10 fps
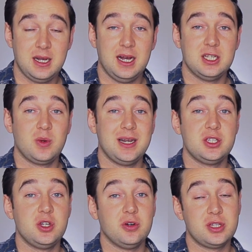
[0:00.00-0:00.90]
as well
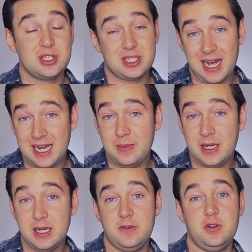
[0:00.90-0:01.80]
as your
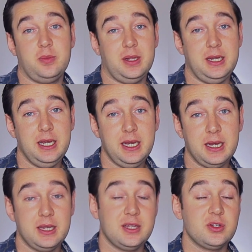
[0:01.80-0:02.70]
timing of your playing,
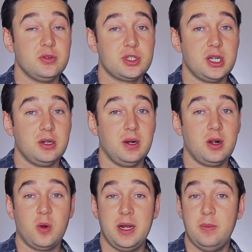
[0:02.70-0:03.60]
and also, and
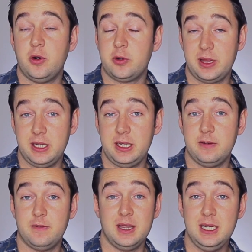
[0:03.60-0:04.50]
quite importantly,
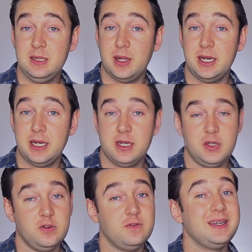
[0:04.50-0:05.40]
for lead playing,
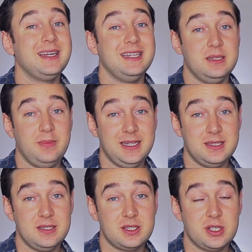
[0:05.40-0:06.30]
your finger
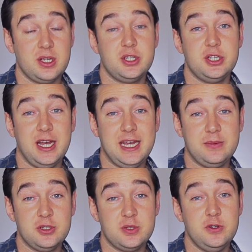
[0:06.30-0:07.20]
independence, so you're
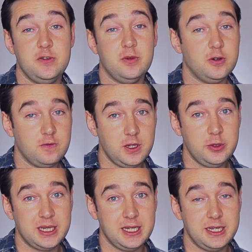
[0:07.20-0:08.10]
able to move more
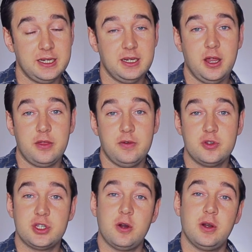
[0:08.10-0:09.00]
fluidly through
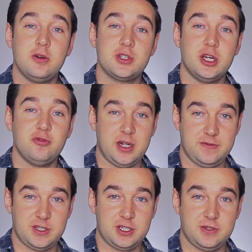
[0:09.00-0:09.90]
solos and
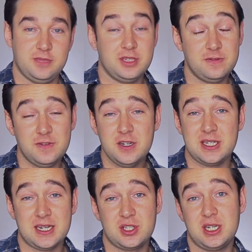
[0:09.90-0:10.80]
riffs. So the first
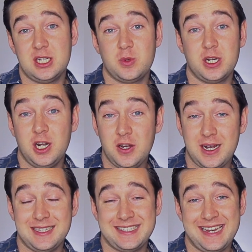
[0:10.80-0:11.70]
exercise we're going to look
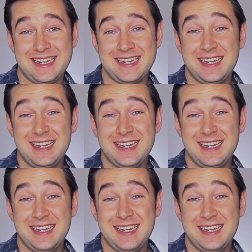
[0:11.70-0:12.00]
at today